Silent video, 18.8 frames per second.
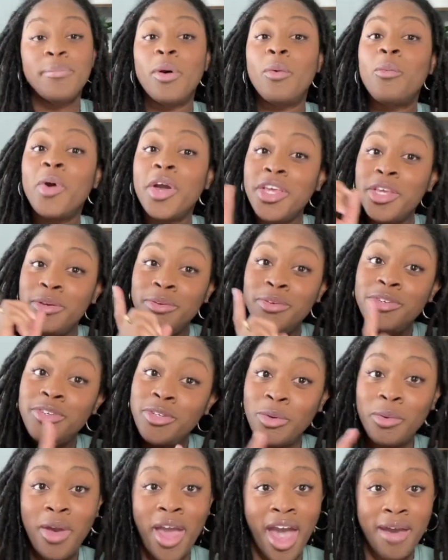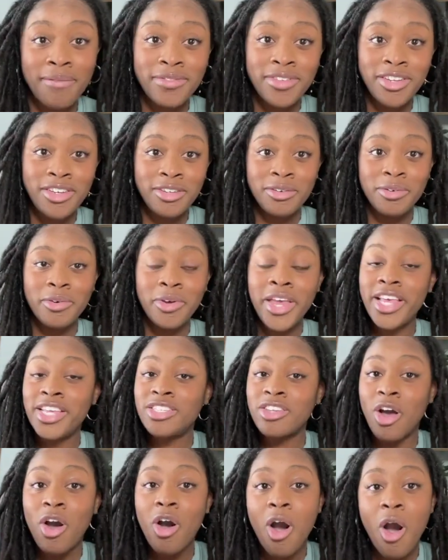But what you do have to do is
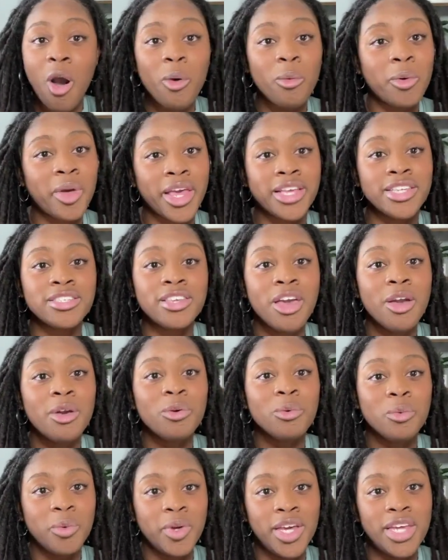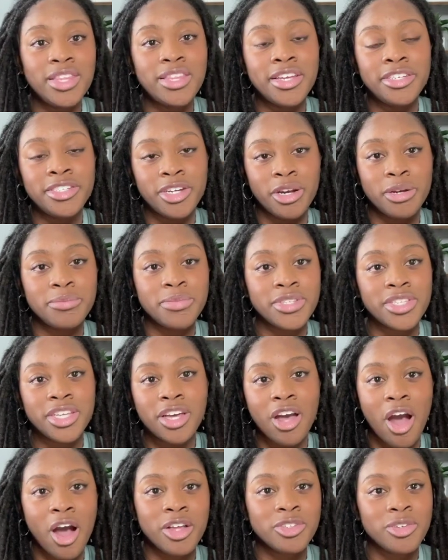always read the terms of the
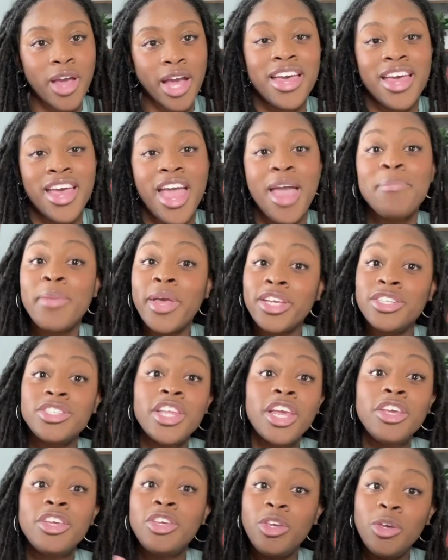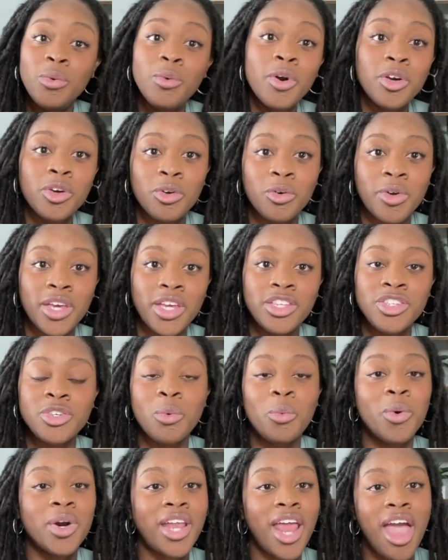contract and make sure that you agree to
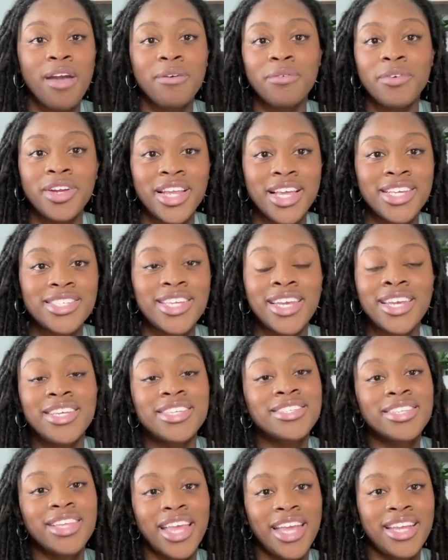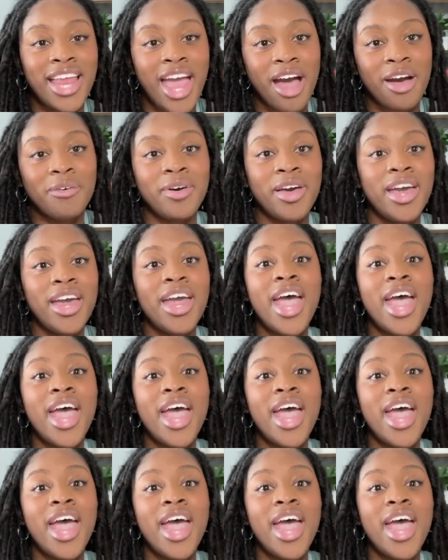whatever it is that is laid out